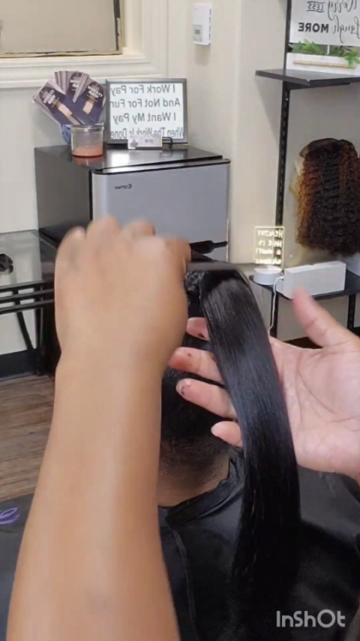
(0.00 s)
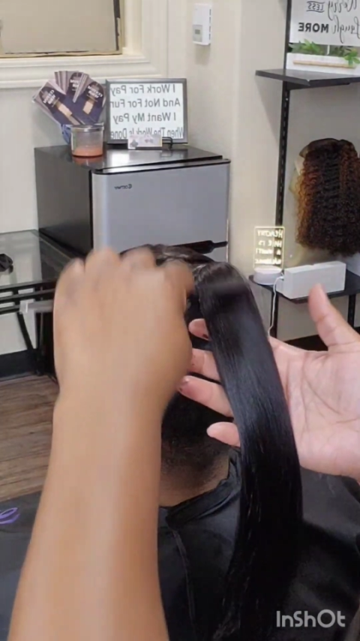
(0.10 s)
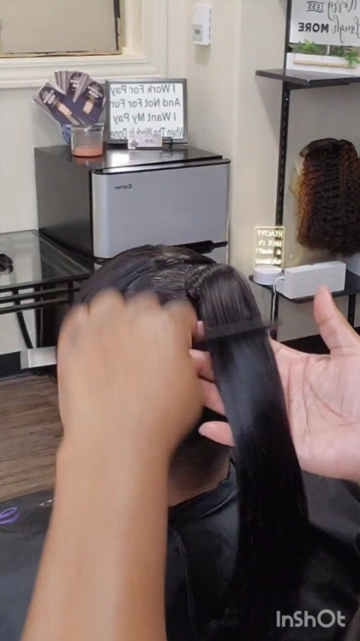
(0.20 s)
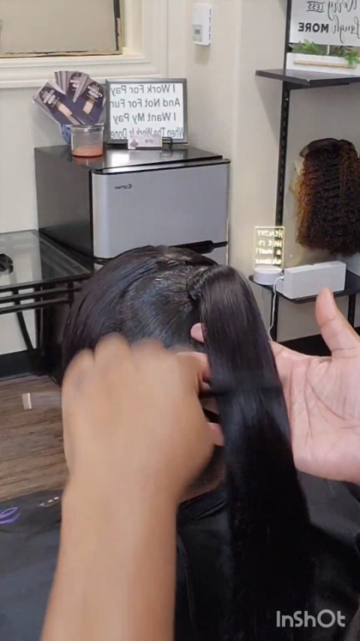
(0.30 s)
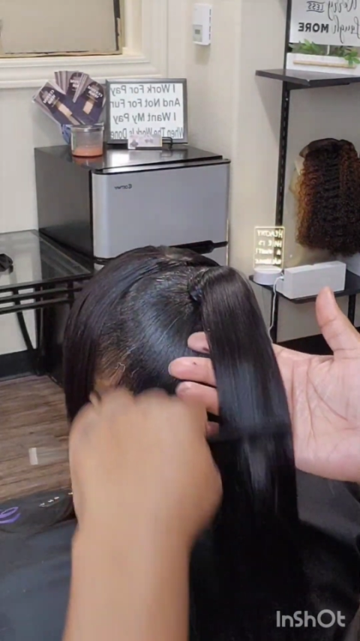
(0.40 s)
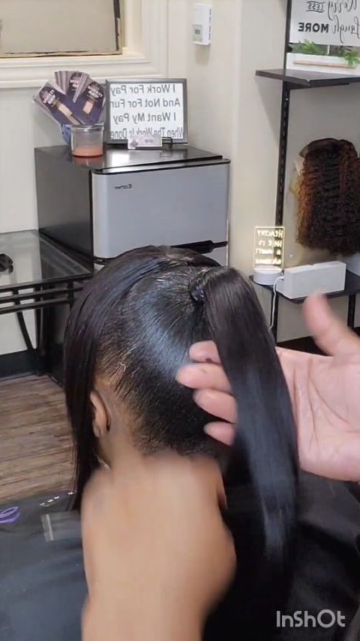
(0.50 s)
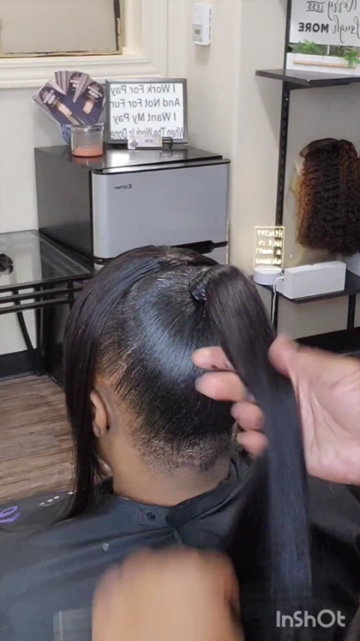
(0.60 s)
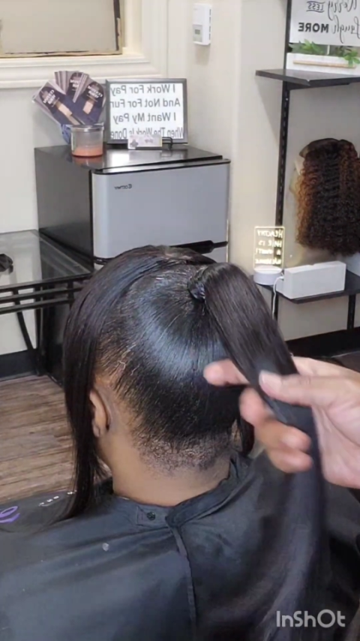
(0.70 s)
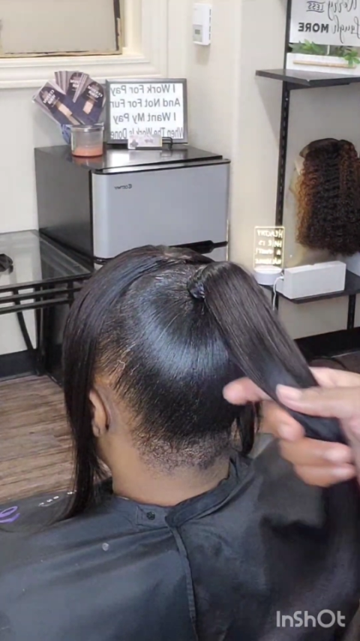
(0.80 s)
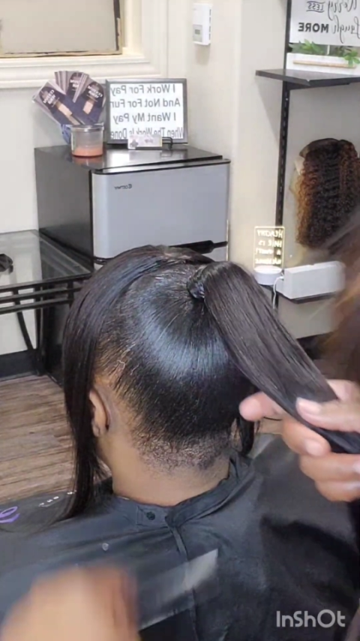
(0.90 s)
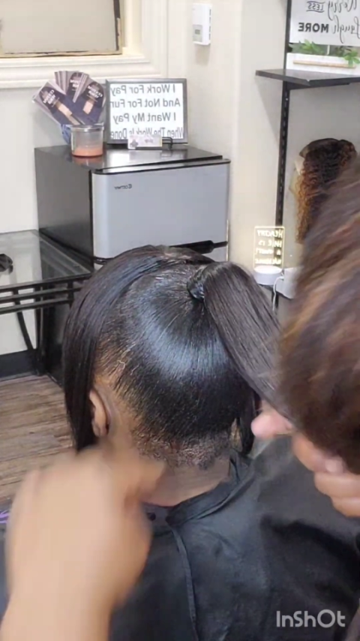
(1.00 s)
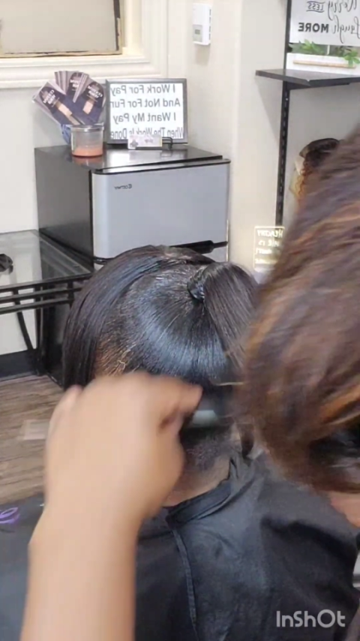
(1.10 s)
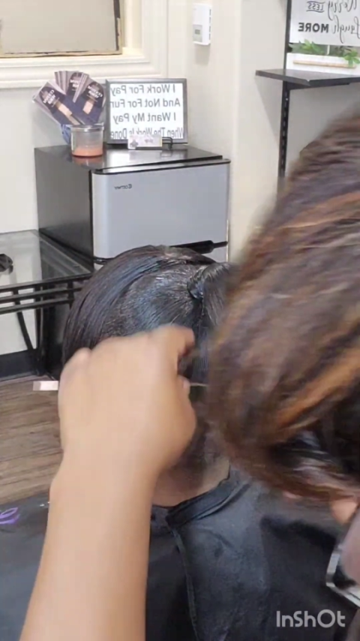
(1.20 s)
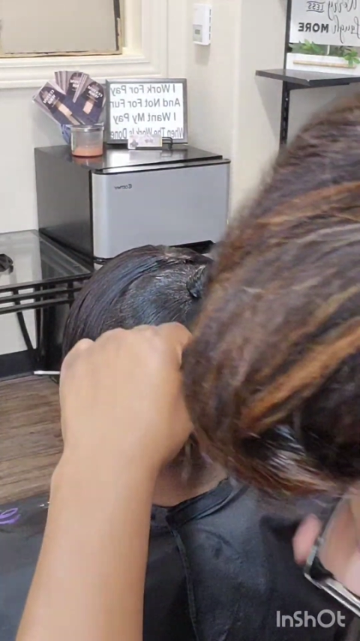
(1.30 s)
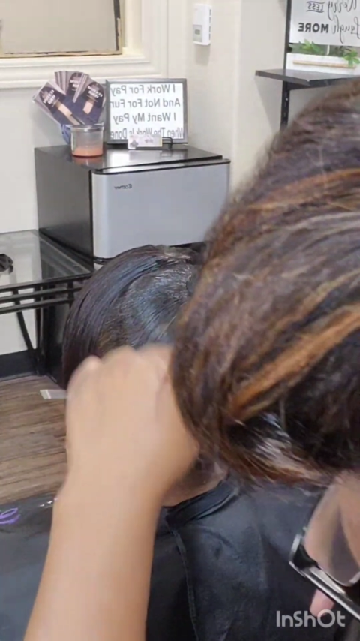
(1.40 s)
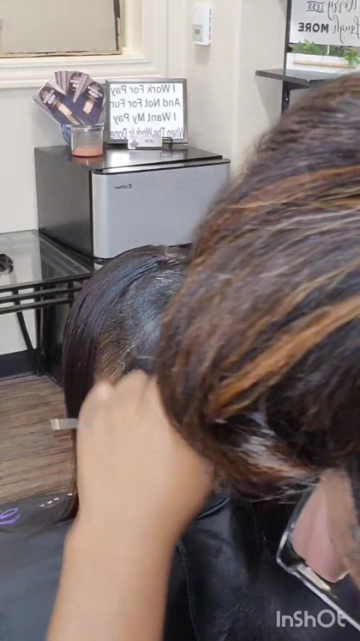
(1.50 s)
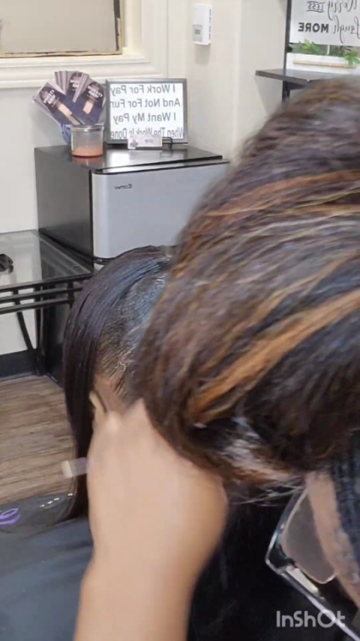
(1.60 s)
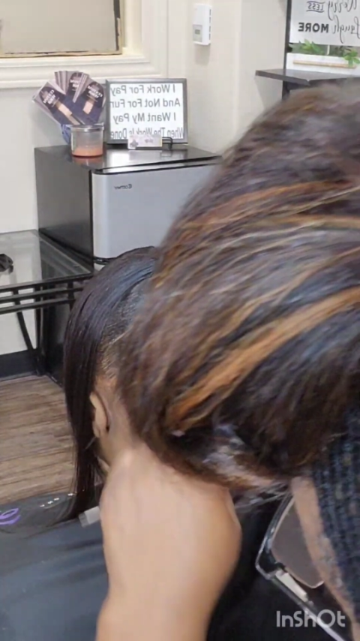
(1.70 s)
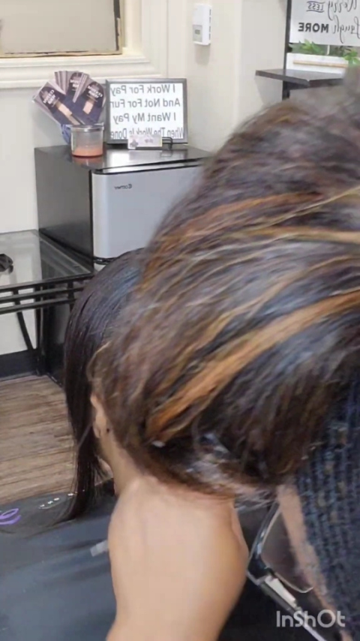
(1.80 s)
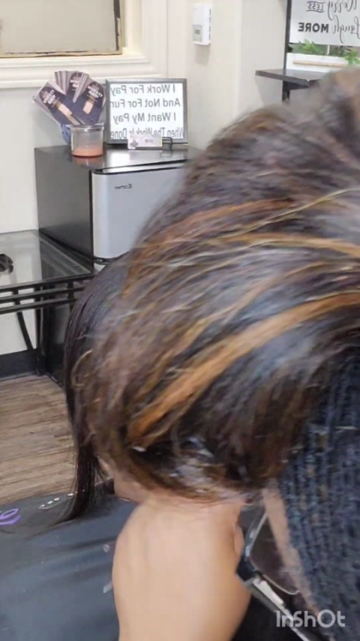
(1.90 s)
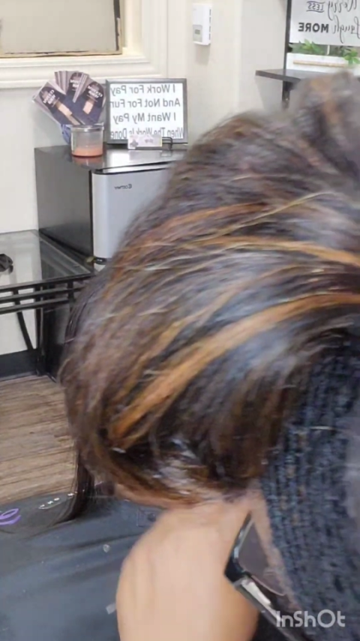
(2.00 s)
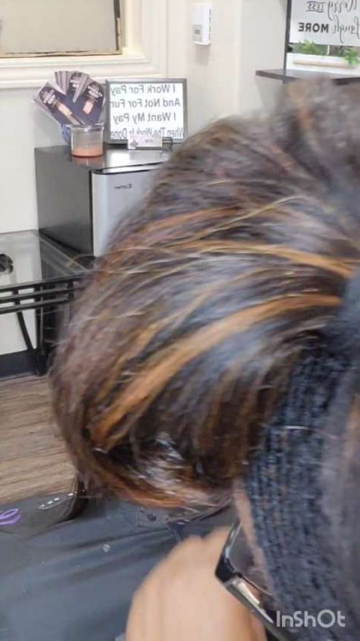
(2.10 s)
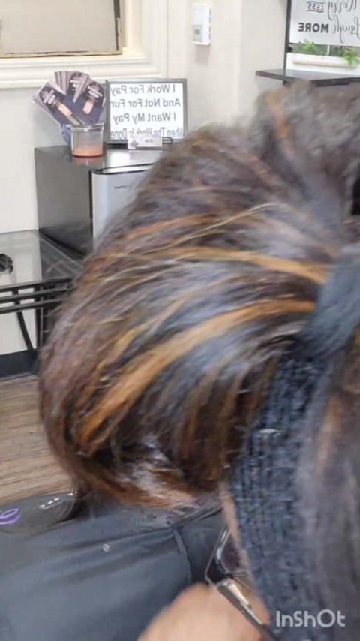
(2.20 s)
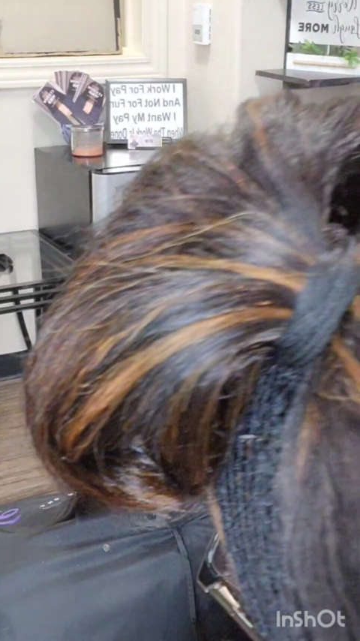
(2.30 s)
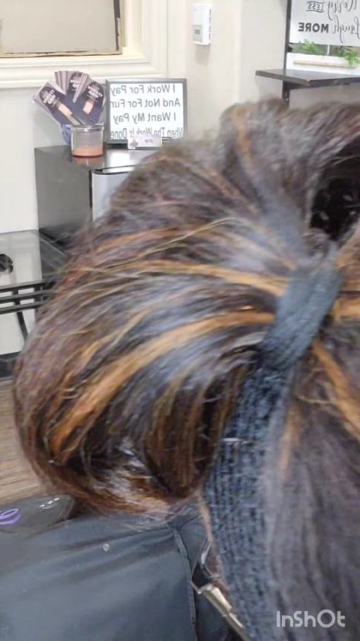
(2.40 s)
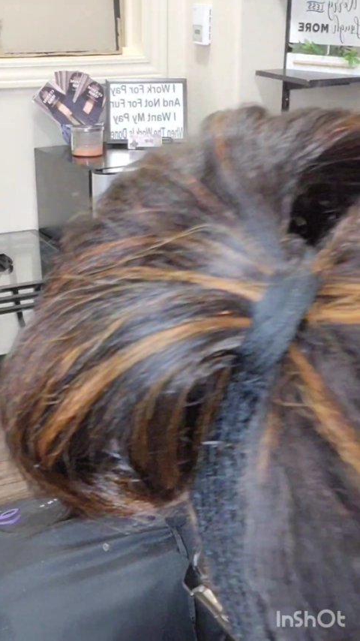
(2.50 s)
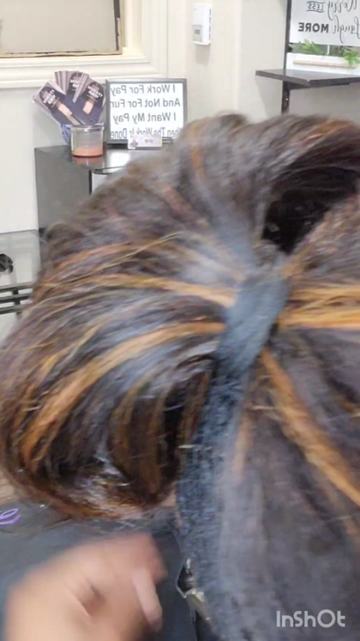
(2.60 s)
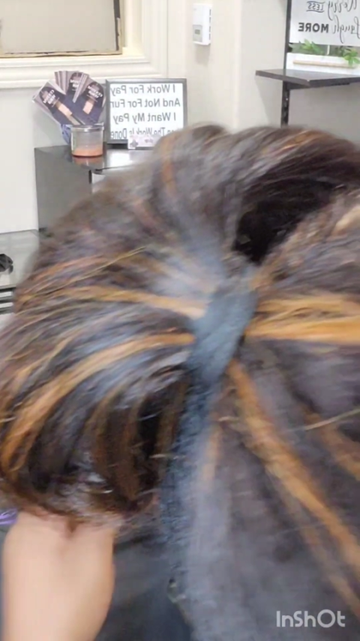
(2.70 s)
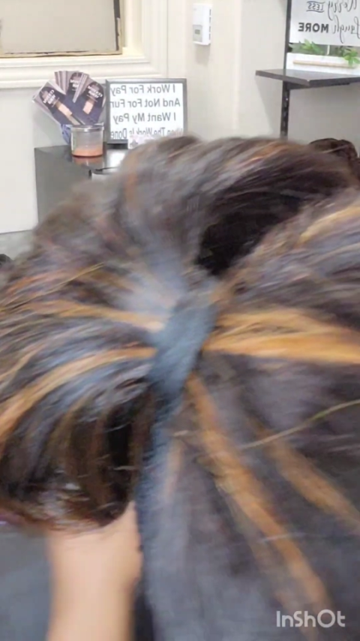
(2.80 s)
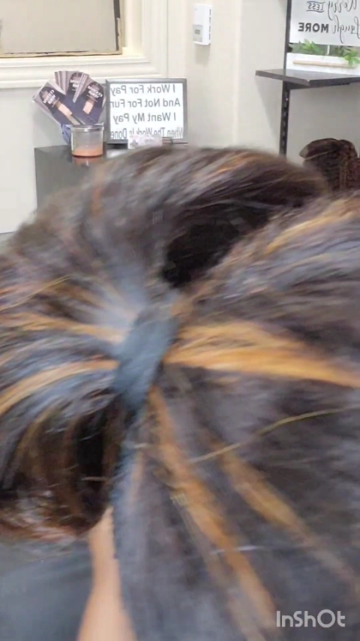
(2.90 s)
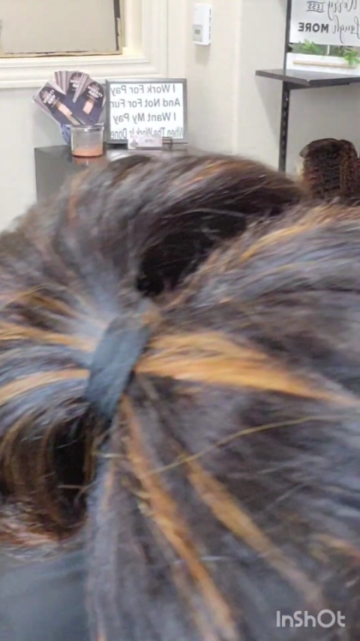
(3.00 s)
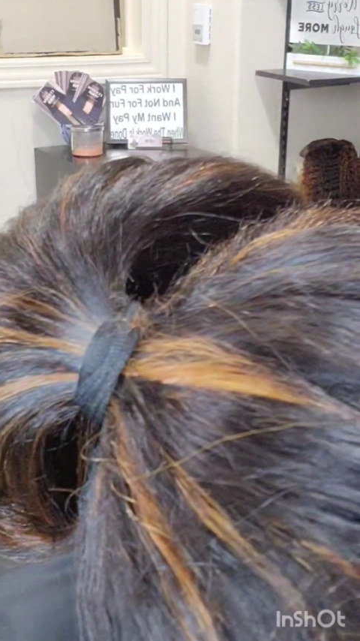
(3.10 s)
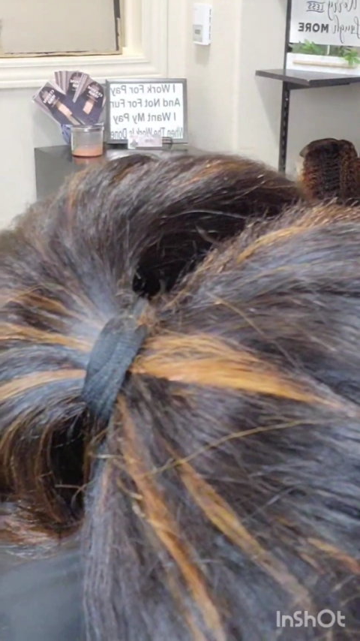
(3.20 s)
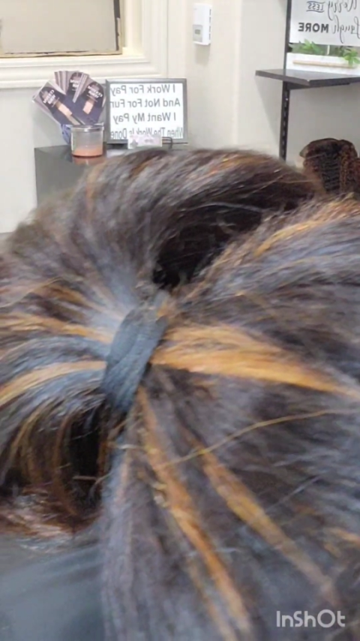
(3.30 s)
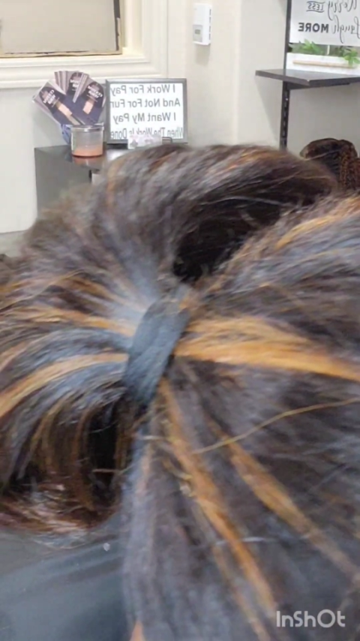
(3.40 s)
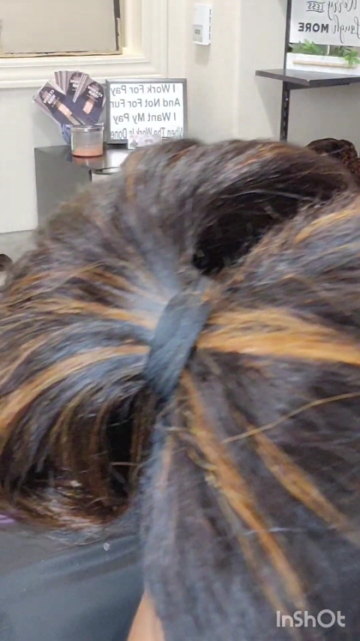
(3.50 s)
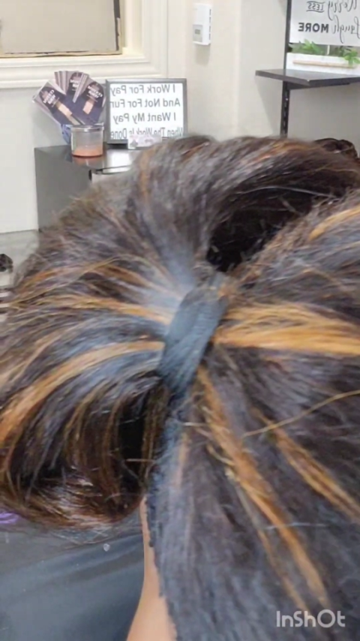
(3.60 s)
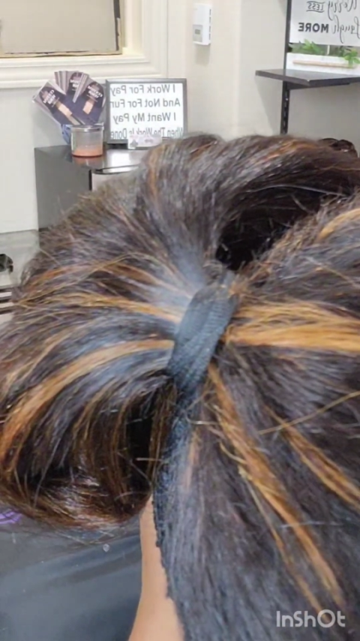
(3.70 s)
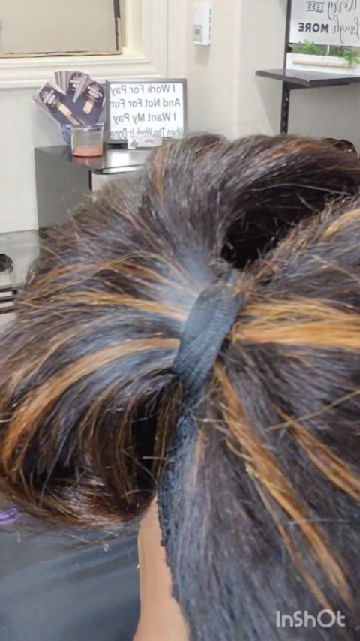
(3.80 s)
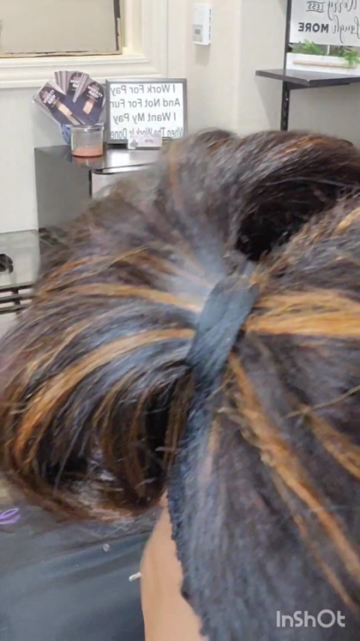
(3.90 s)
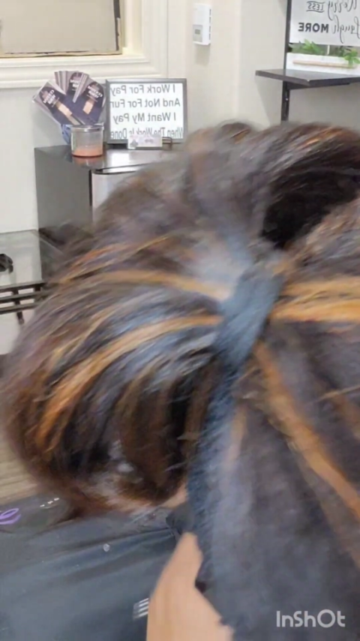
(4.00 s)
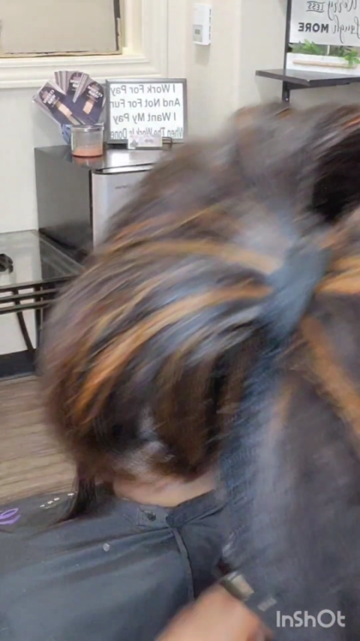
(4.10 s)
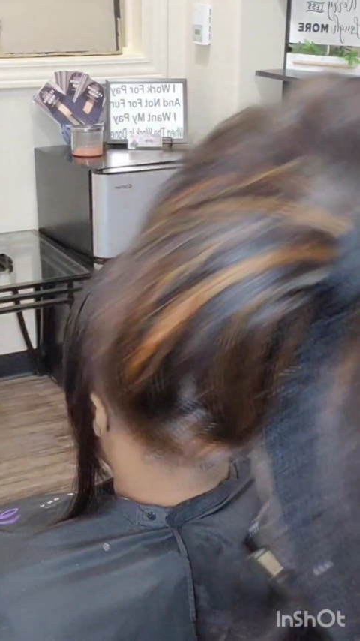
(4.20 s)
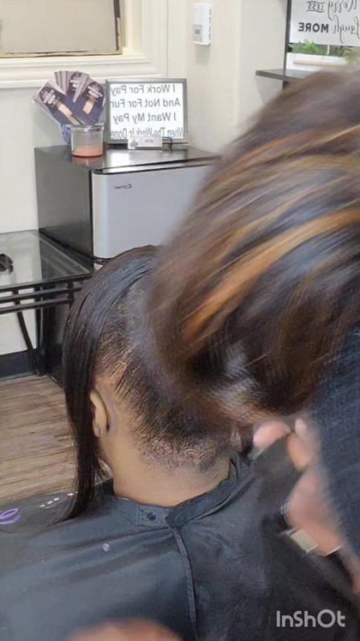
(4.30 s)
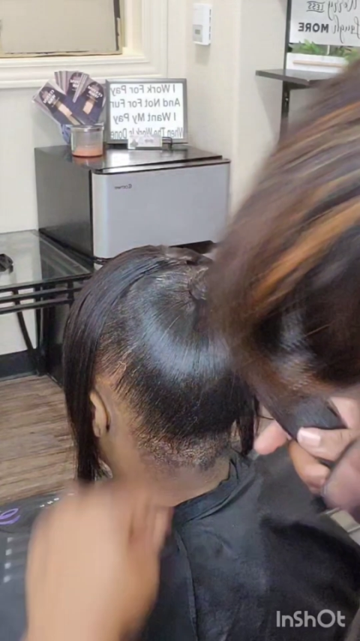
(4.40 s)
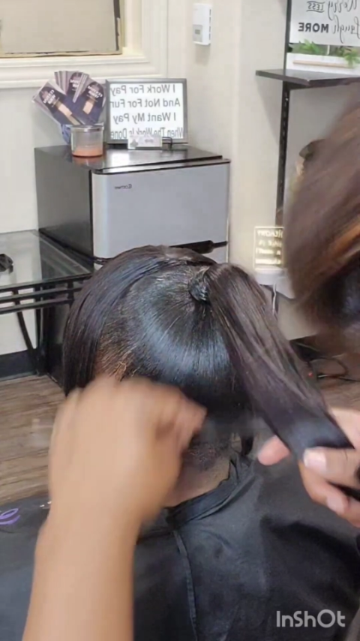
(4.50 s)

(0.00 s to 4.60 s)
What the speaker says: Nobody's mouth can be seen.